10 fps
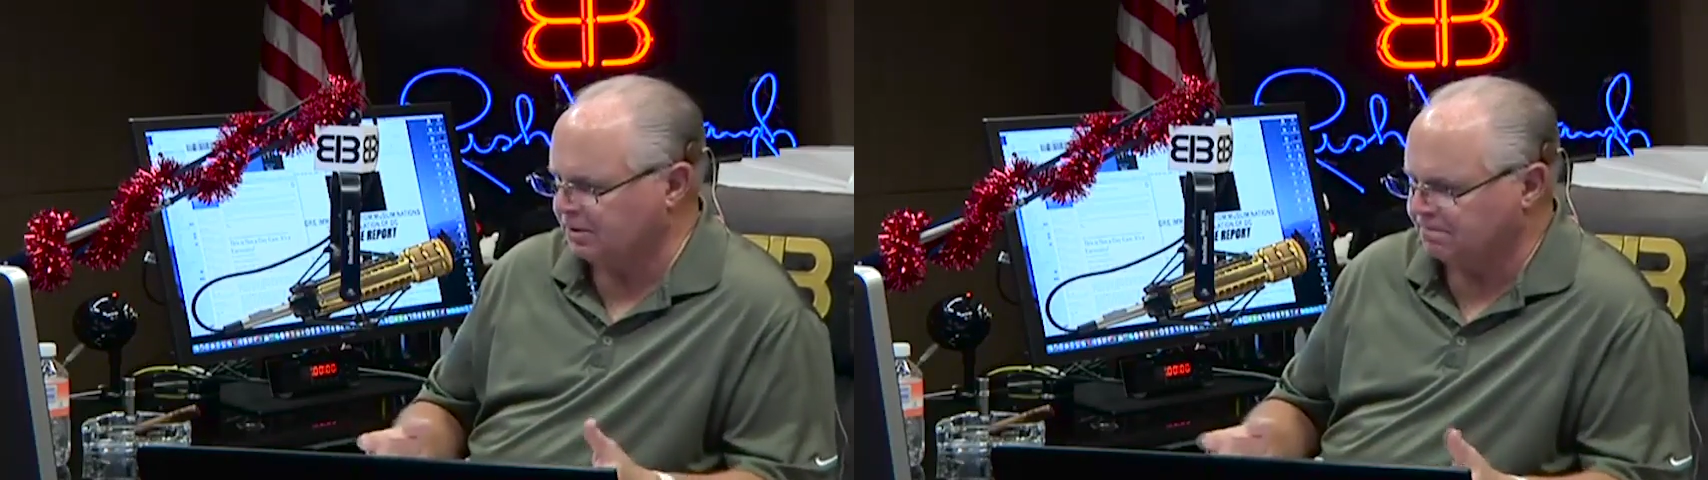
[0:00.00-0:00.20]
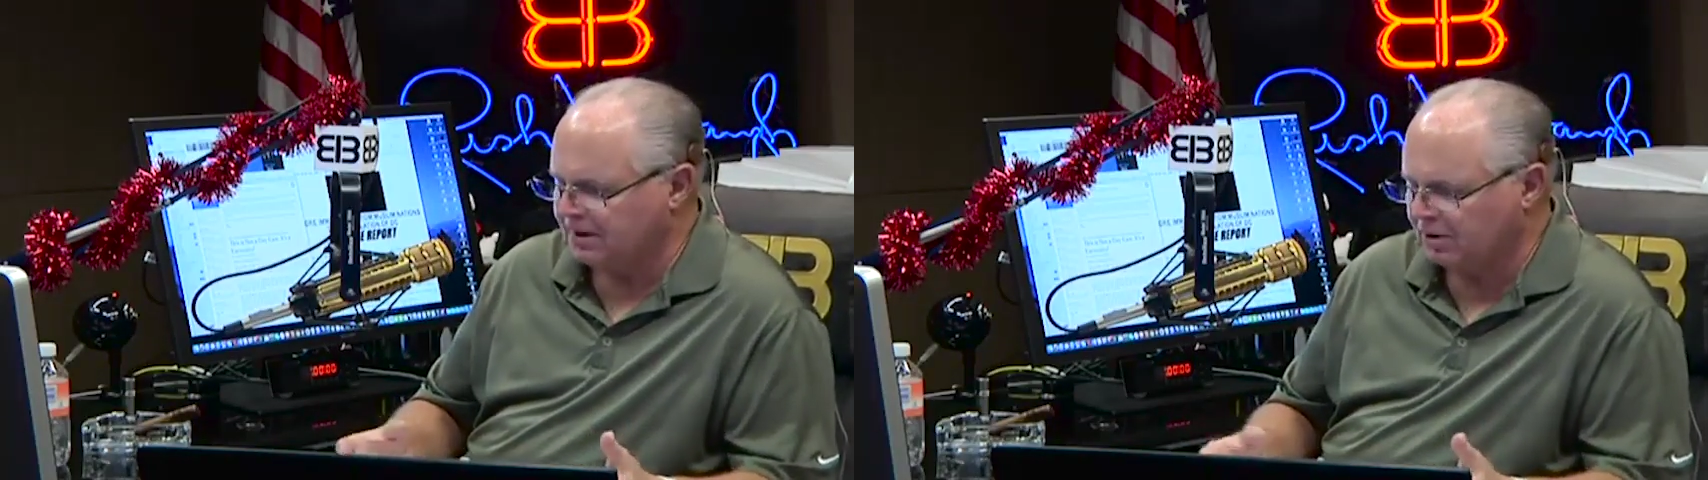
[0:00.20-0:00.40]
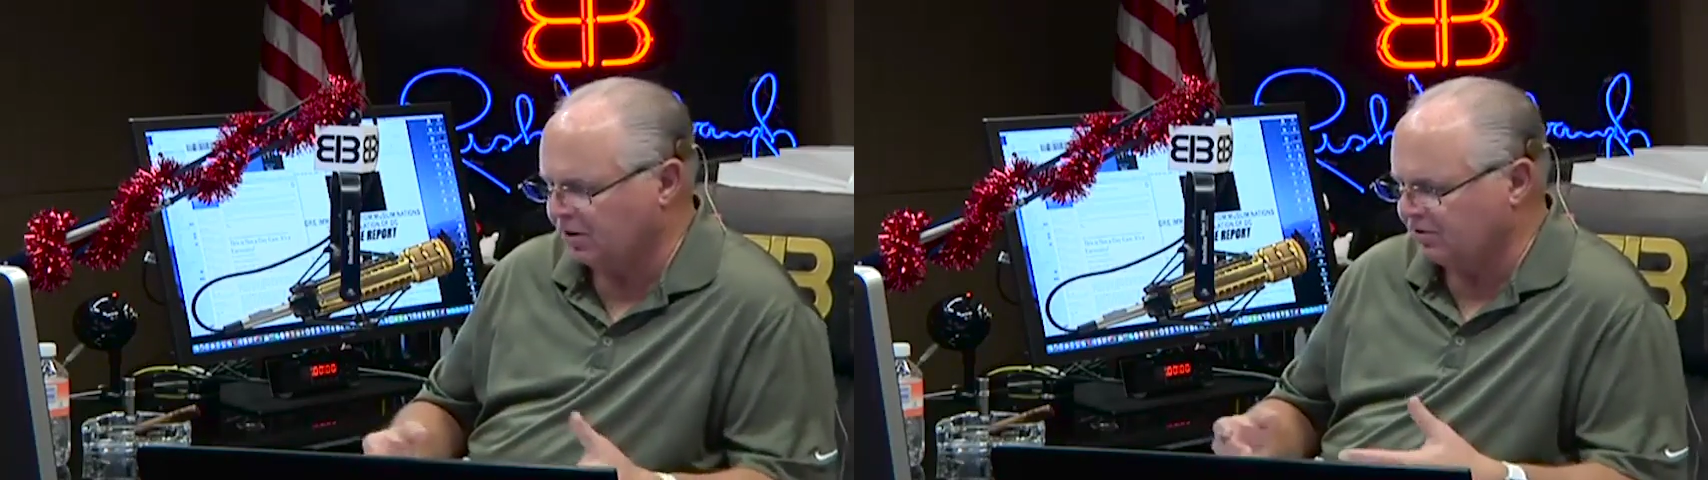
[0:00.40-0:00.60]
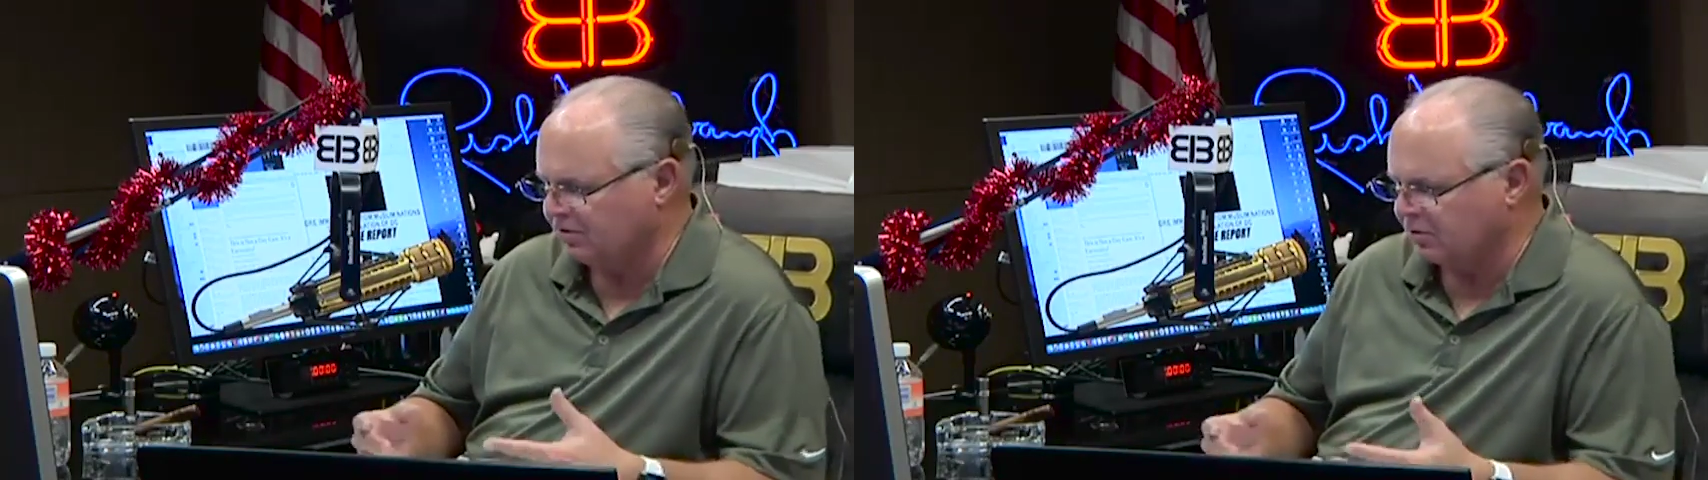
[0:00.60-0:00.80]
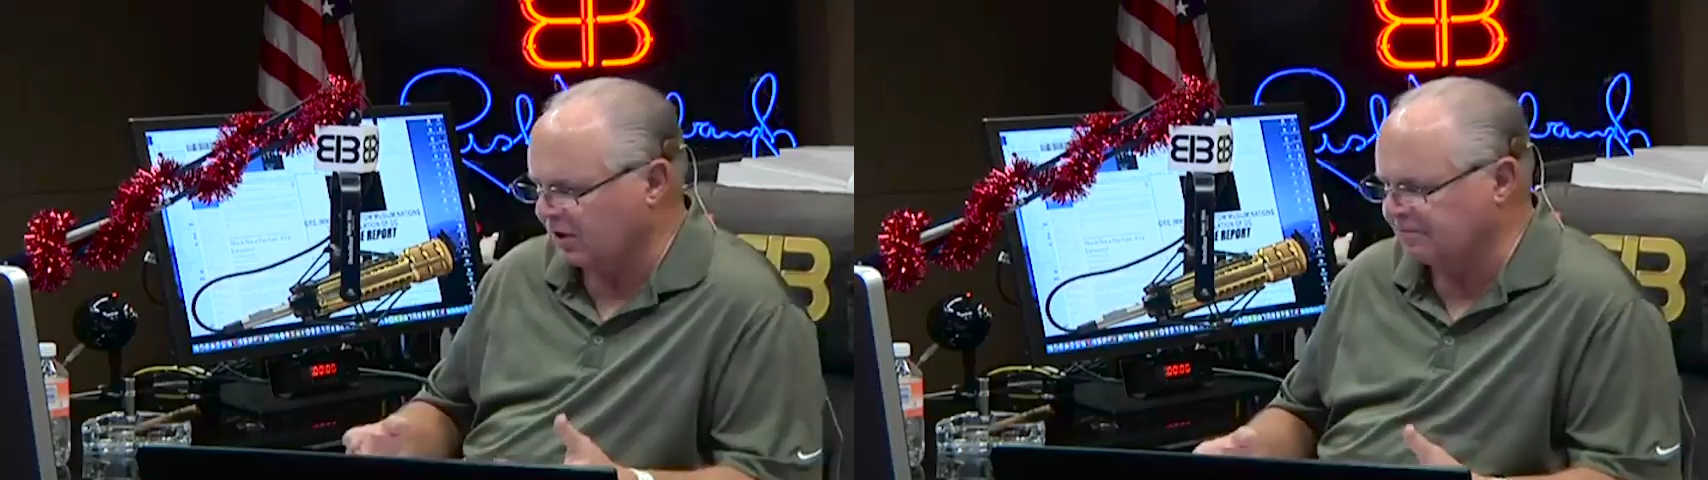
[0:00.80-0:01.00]
that parents
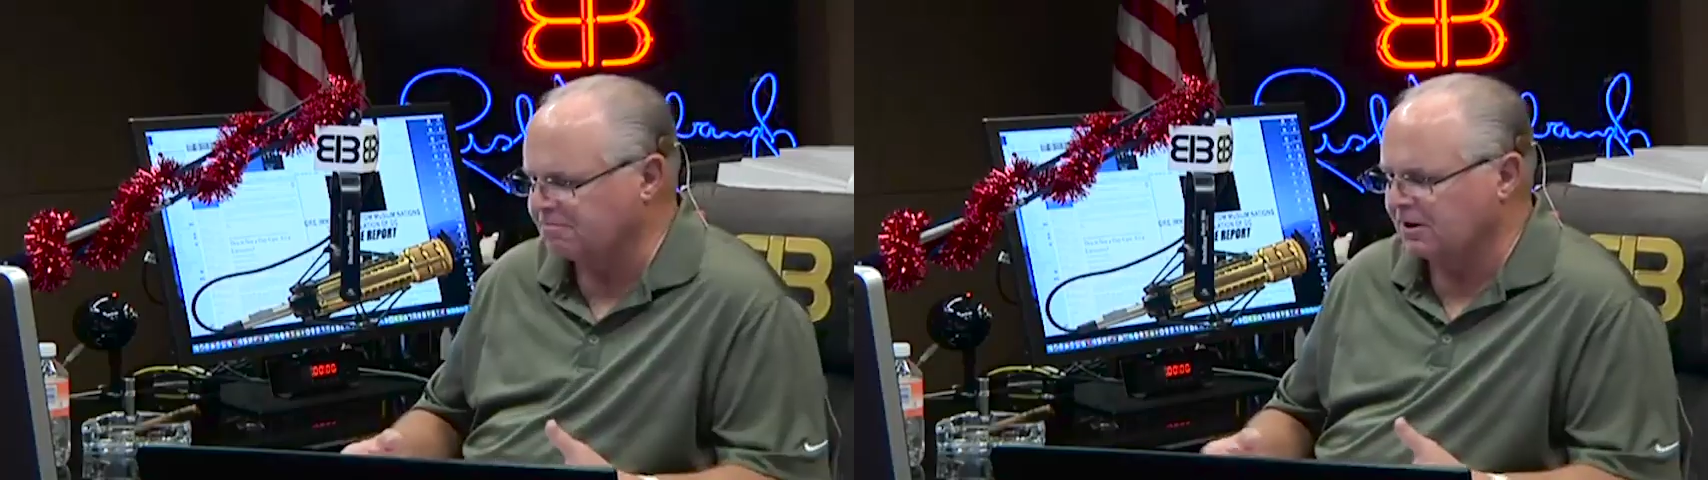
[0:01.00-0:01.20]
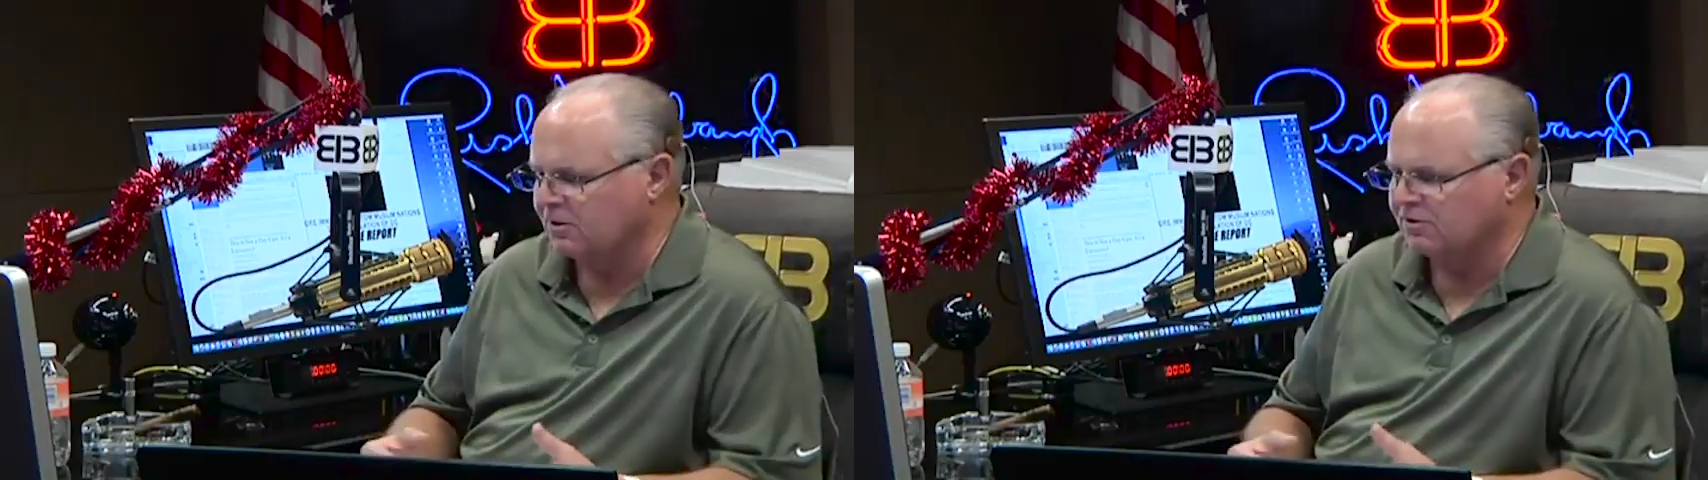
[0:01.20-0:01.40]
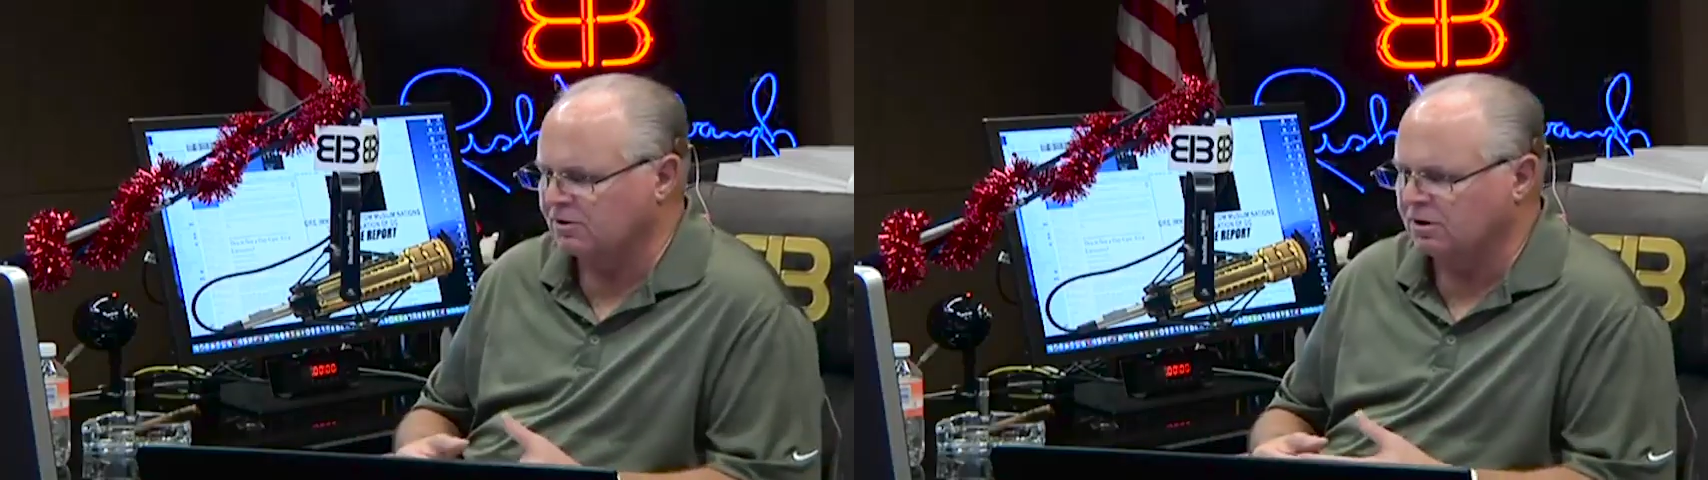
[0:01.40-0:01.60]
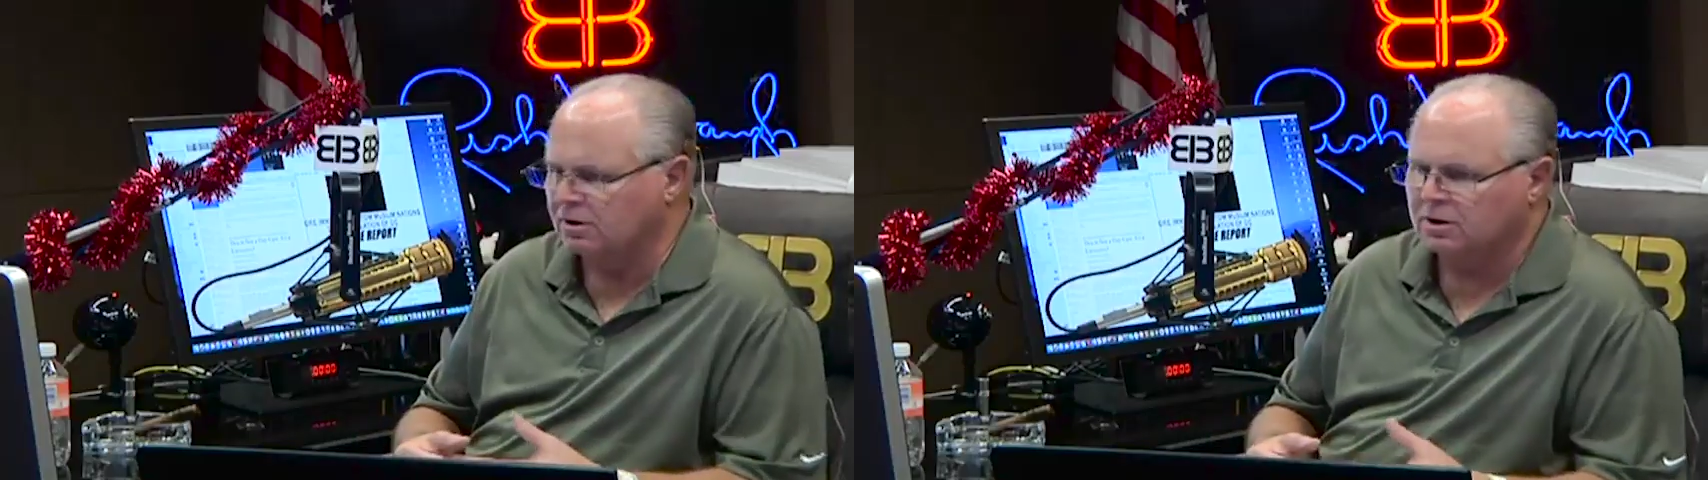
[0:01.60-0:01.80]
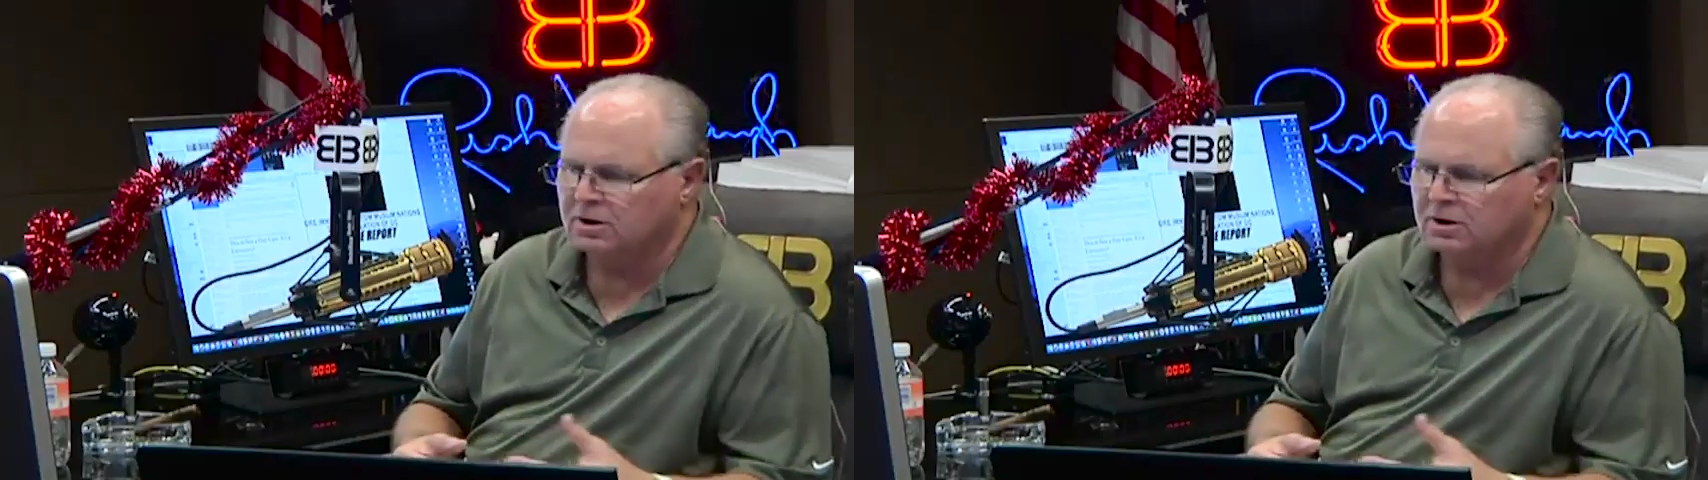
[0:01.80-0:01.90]
and grandparents are